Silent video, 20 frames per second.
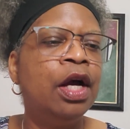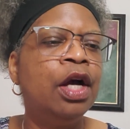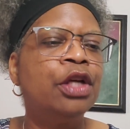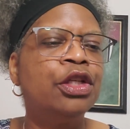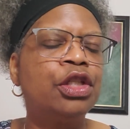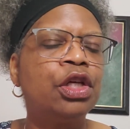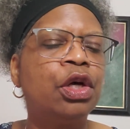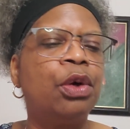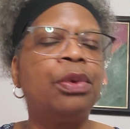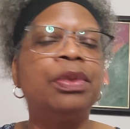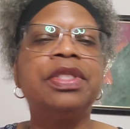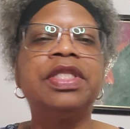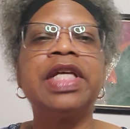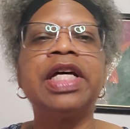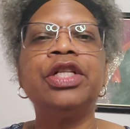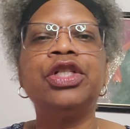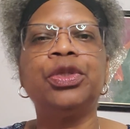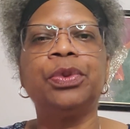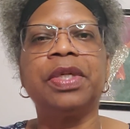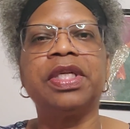So,
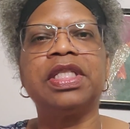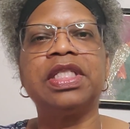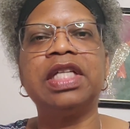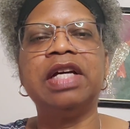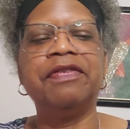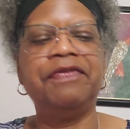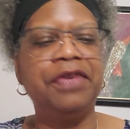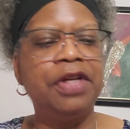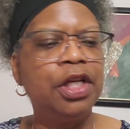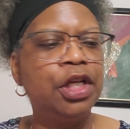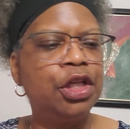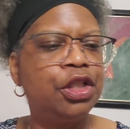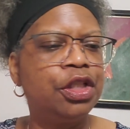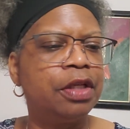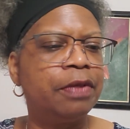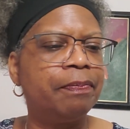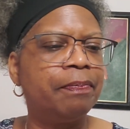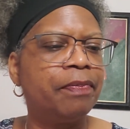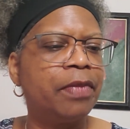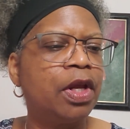sensuous
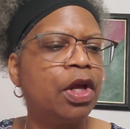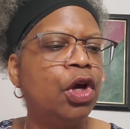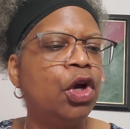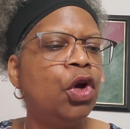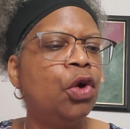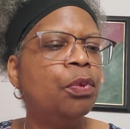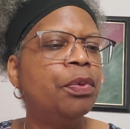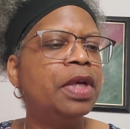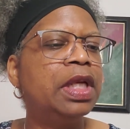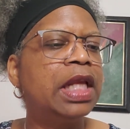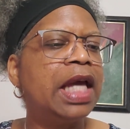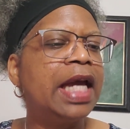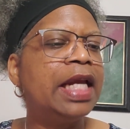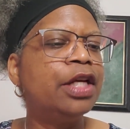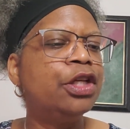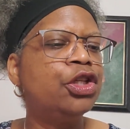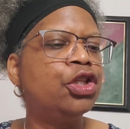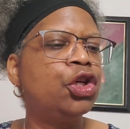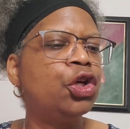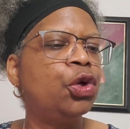definition:
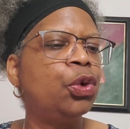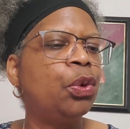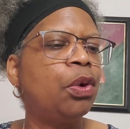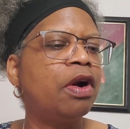relating to